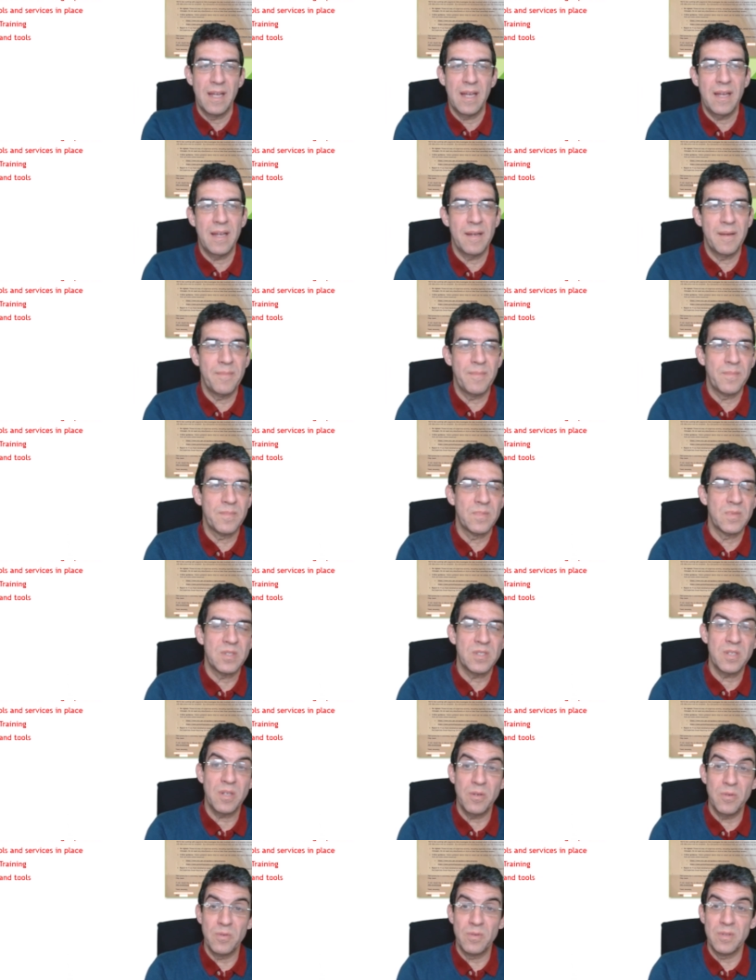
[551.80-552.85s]
Um,
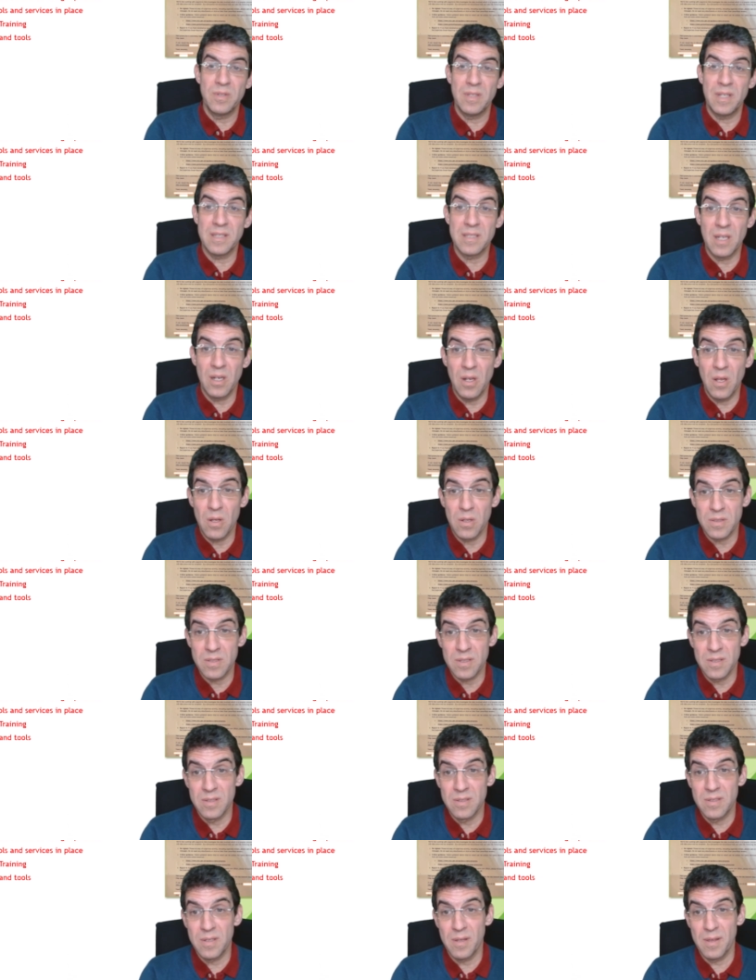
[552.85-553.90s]
so there's a lot
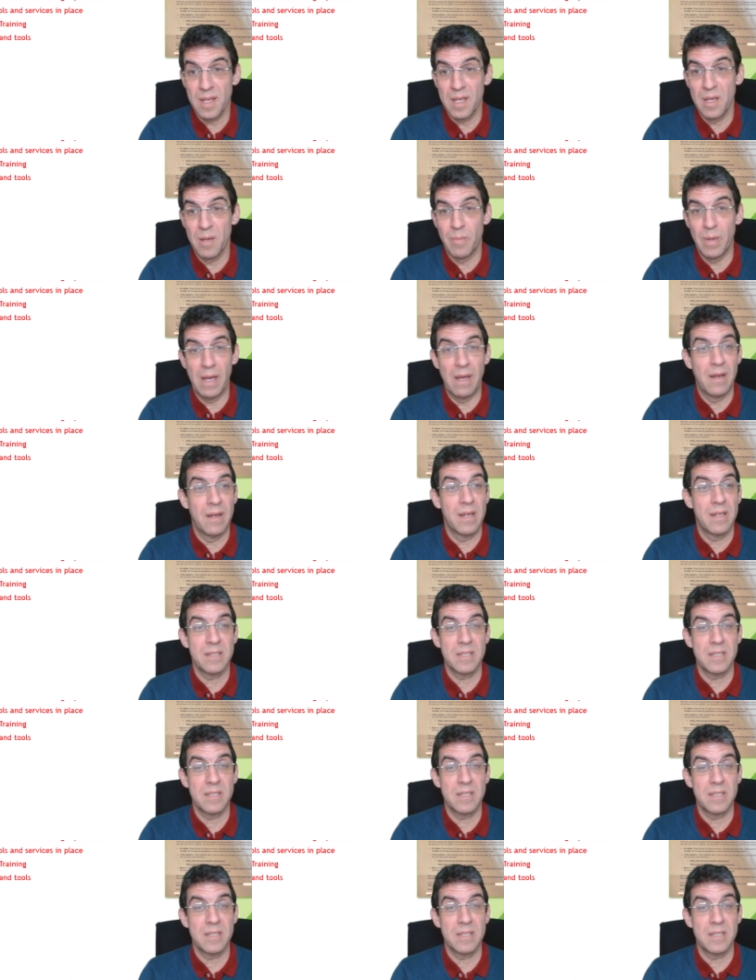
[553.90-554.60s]
to think about